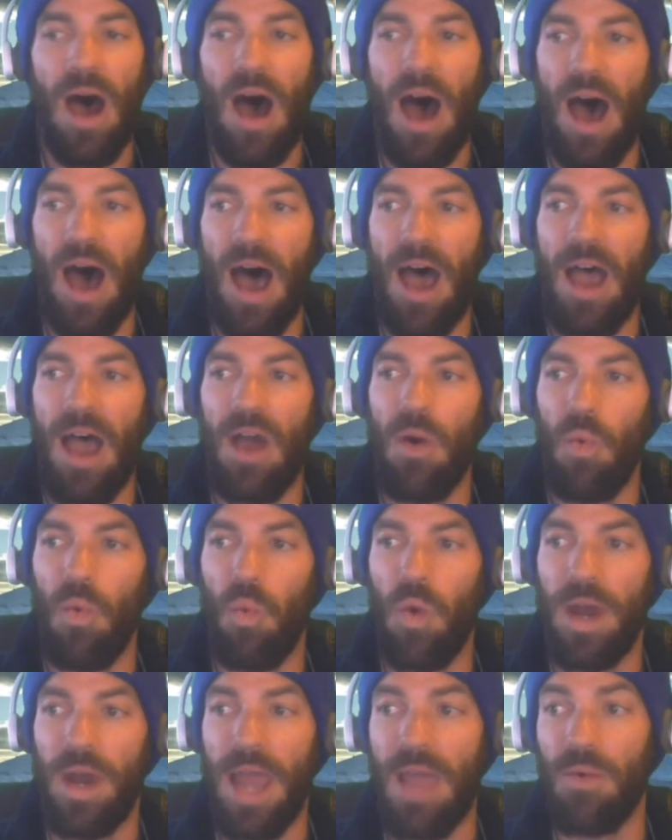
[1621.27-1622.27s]

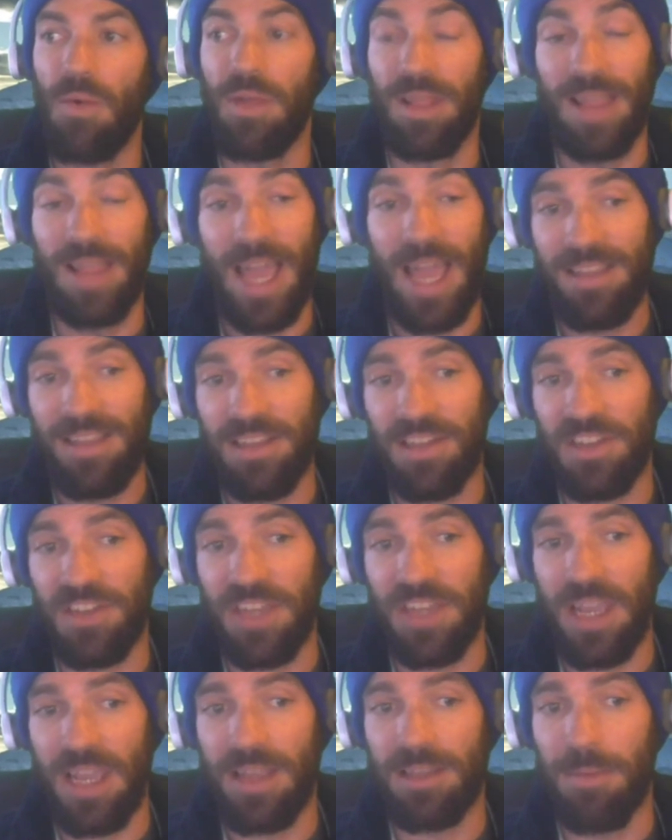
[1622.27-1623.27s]
What I would like to
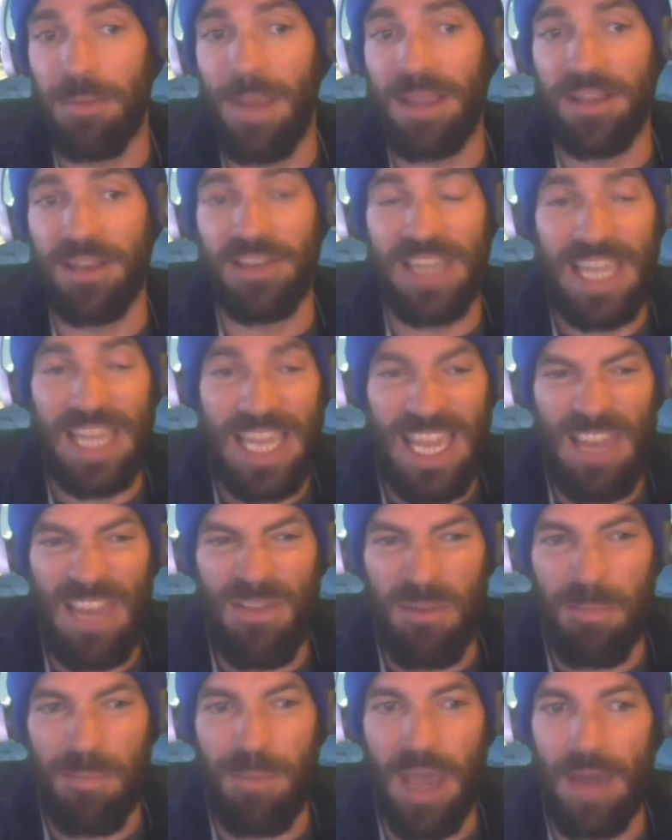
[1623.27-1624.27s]
see to make this
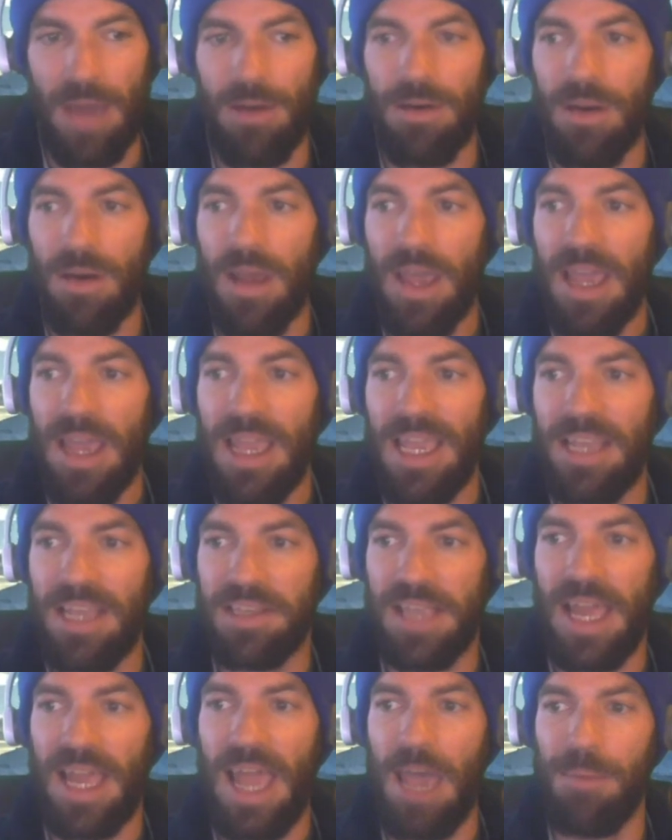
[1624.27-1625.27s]
even better is
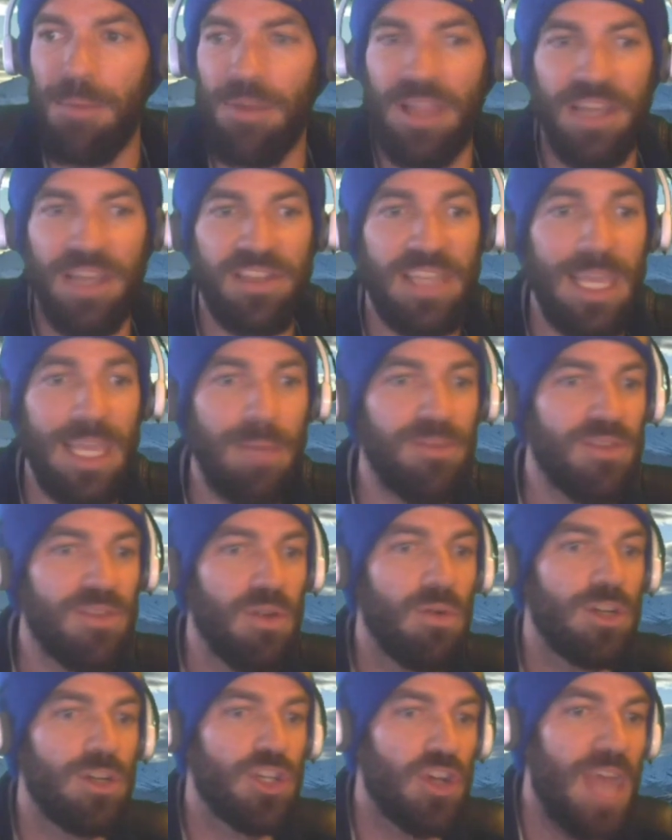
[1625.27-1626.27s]
that MLS teams
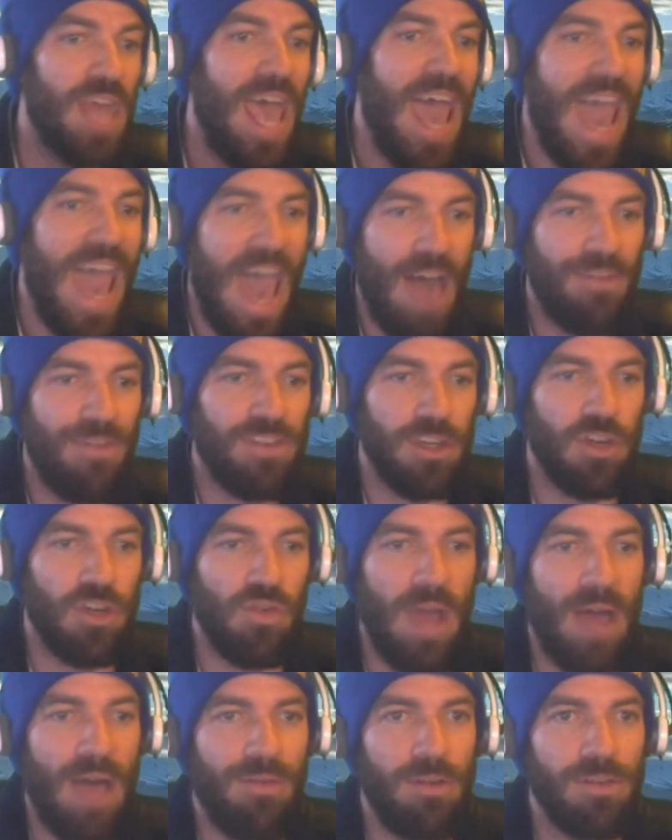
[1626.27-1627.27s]
should have to
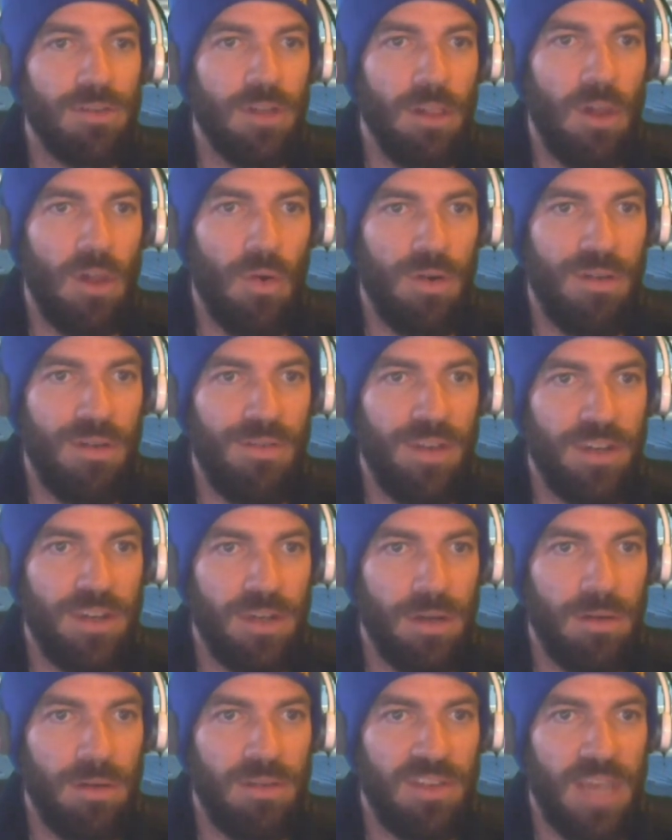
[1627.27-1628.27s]
travel to lower
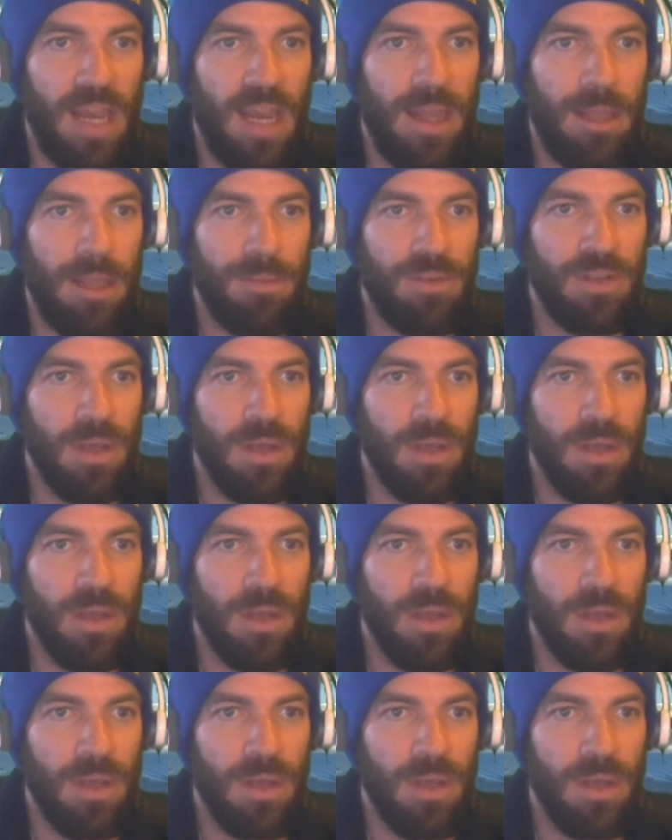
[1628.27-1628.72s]
division stadiums